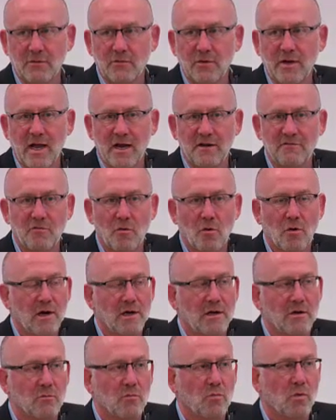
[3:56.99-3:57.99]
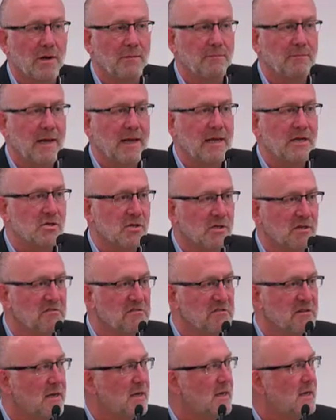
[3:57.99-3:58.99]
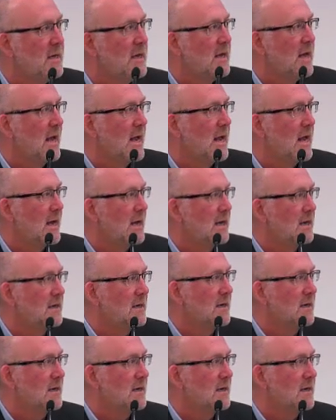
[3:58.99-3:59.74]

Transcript: And we had 401 patients and